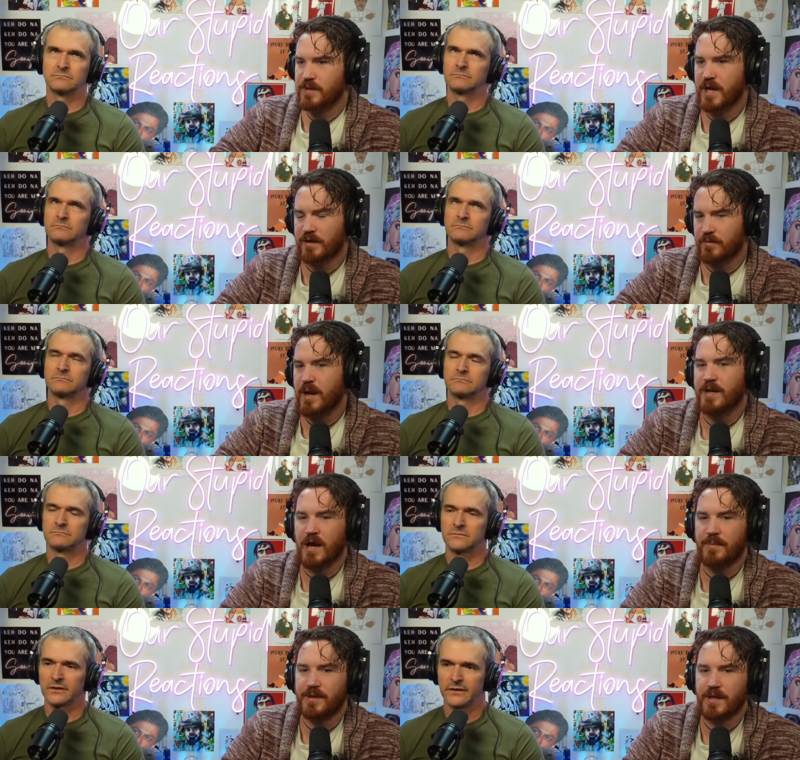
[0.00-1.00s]
Speaker 1: we got a great
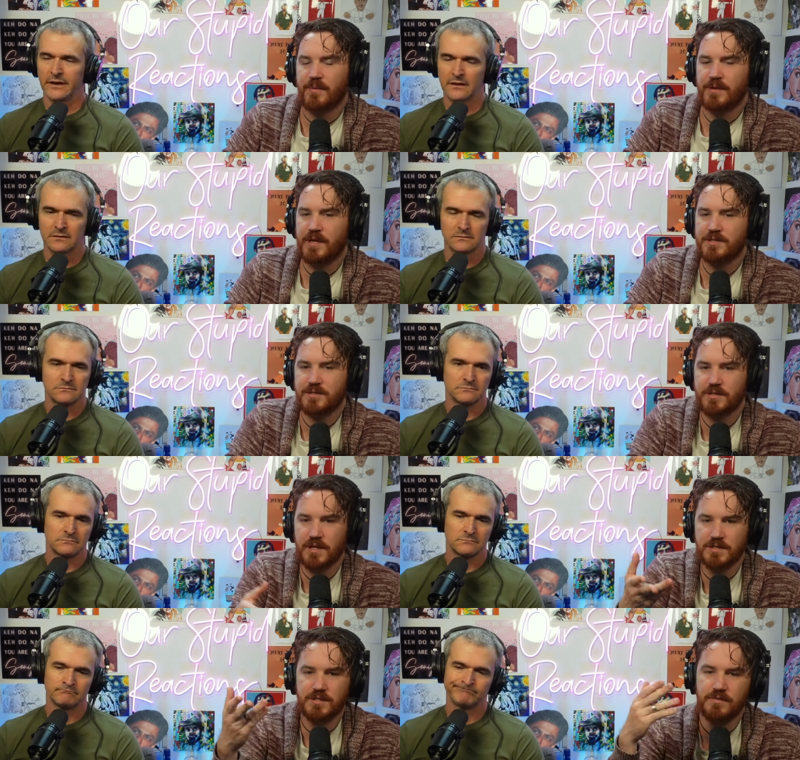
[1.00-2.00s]
copy of that. Yeah. They should
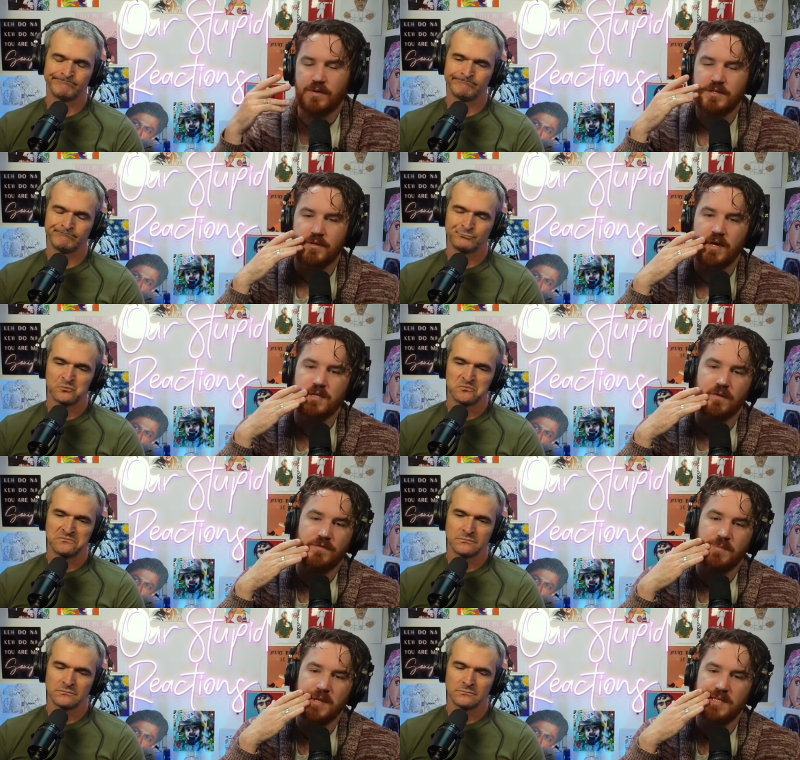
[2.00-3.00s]
they should do restoration
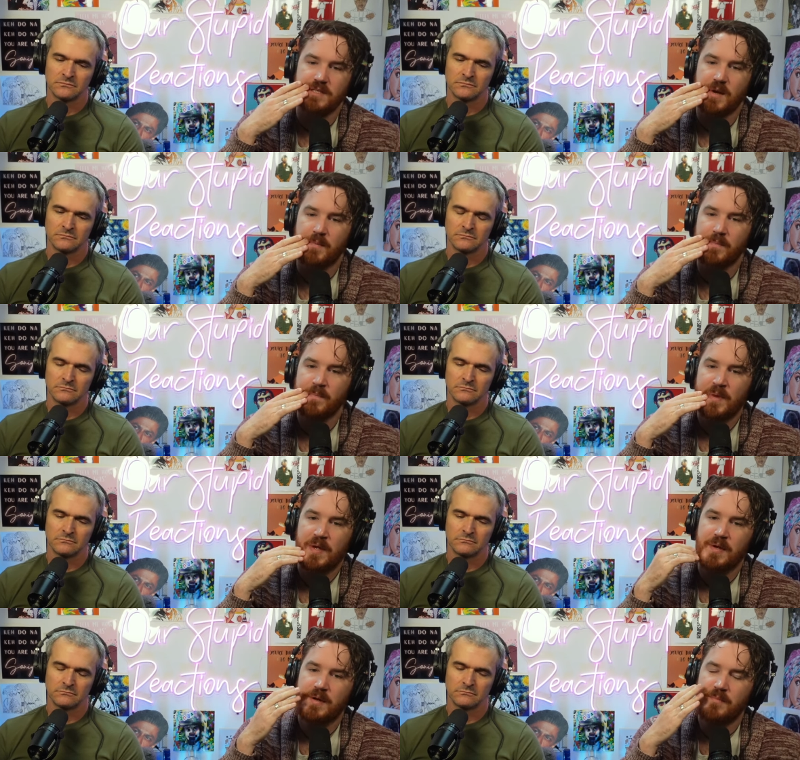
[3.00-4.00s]
of some of these um,
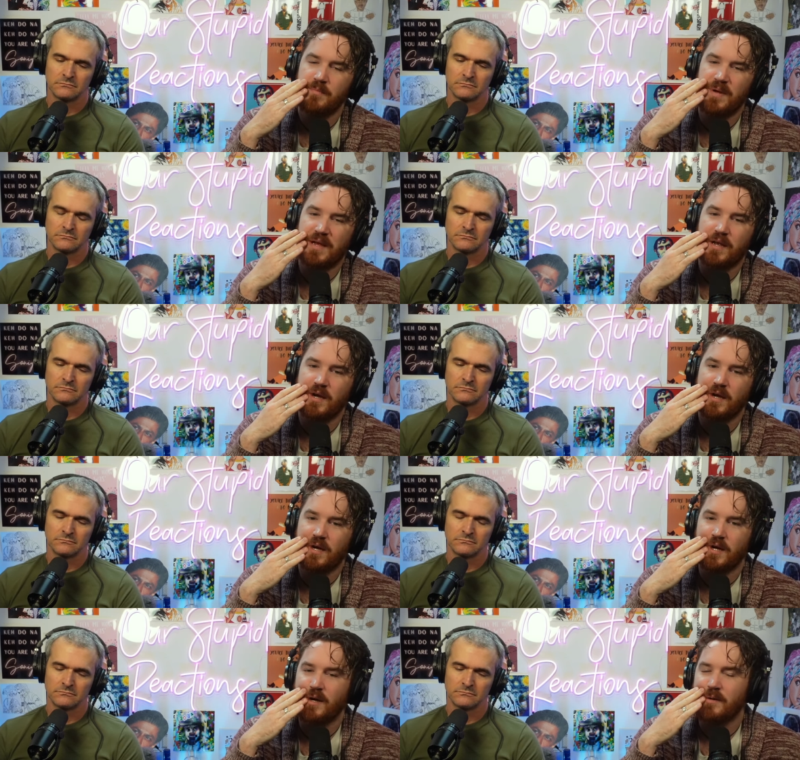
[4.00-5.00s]
big
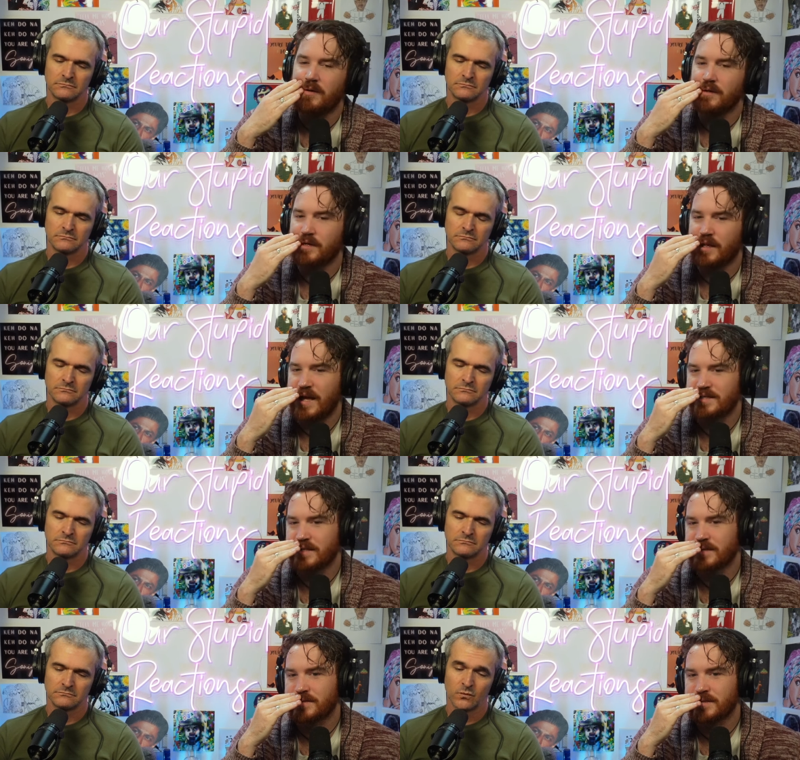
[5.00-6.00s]
uh,
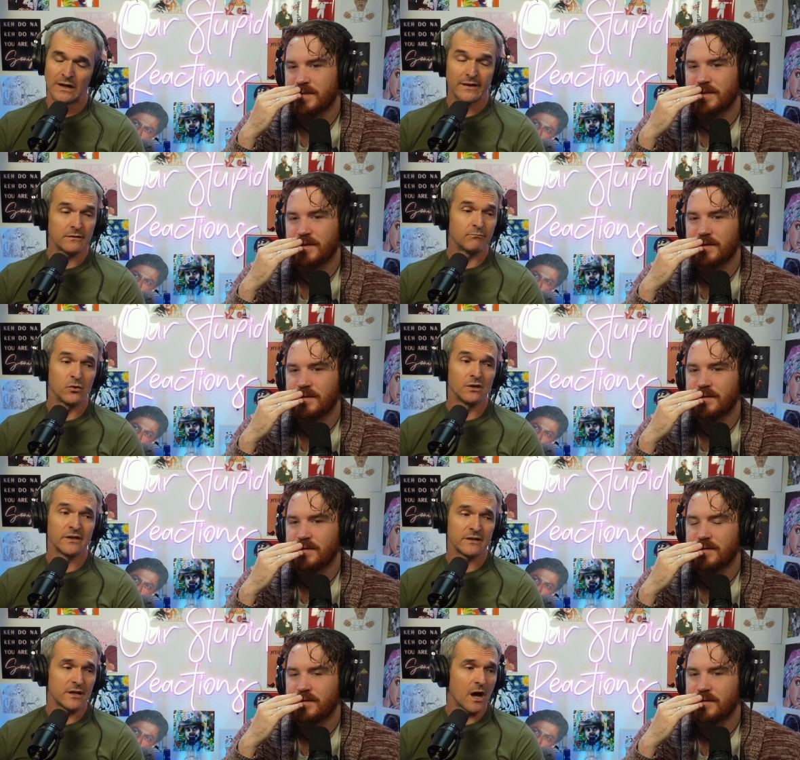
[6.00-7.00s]
classics.
Speaker 2: Well, and
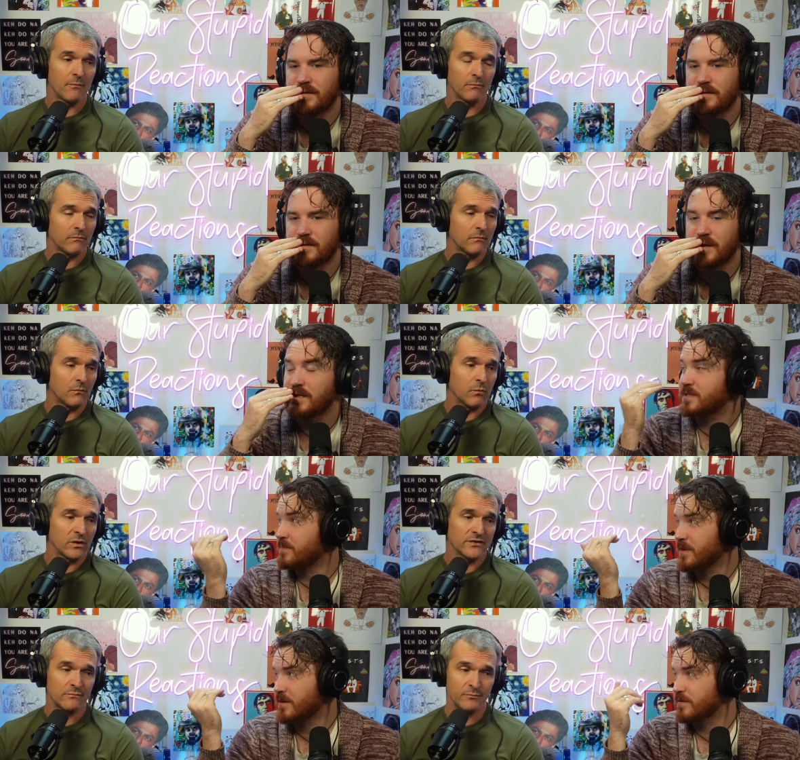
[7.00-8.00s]
Mughal Azam yeah,
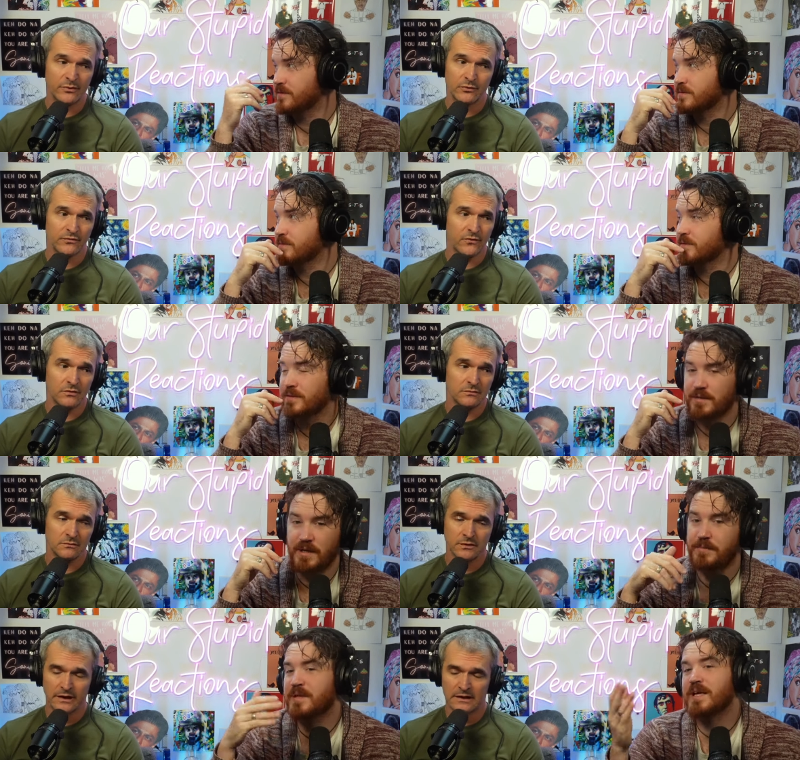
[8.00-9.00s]
was thing. beautiful.
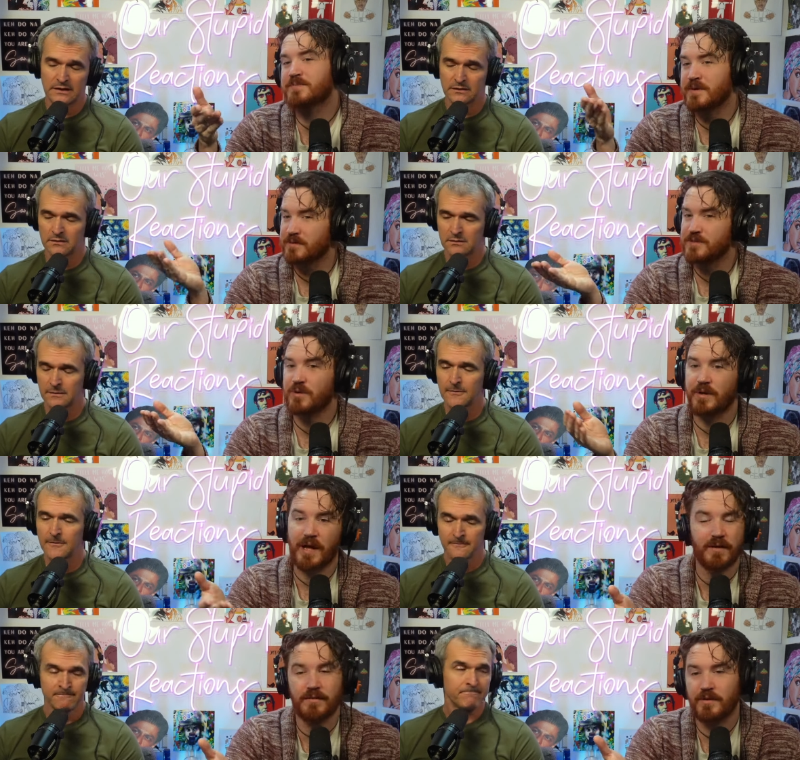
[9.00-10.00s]
yeah. But that's been restored.
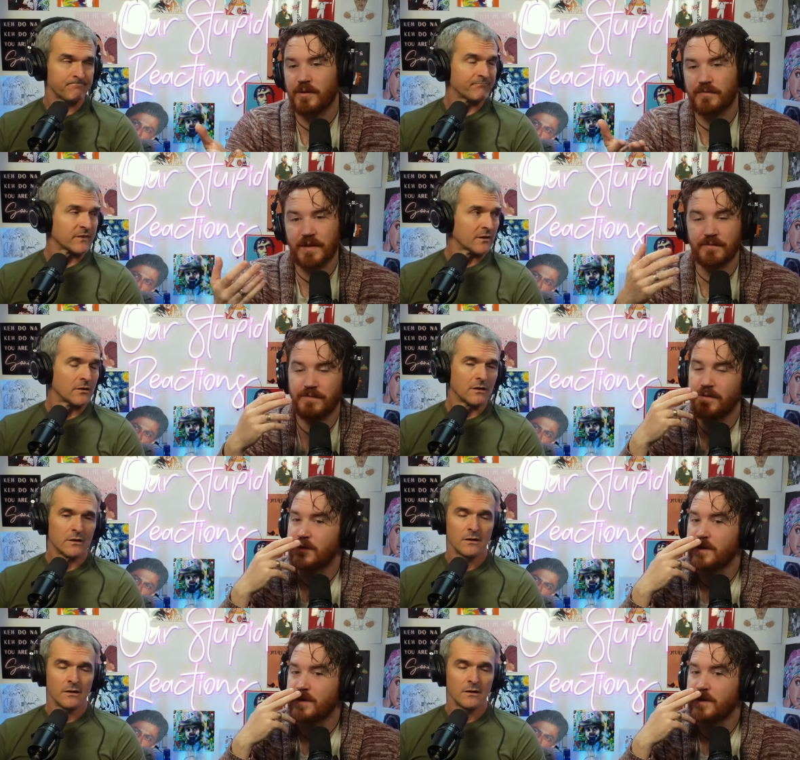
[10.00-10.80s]
I don't
Speaker 1: know if they've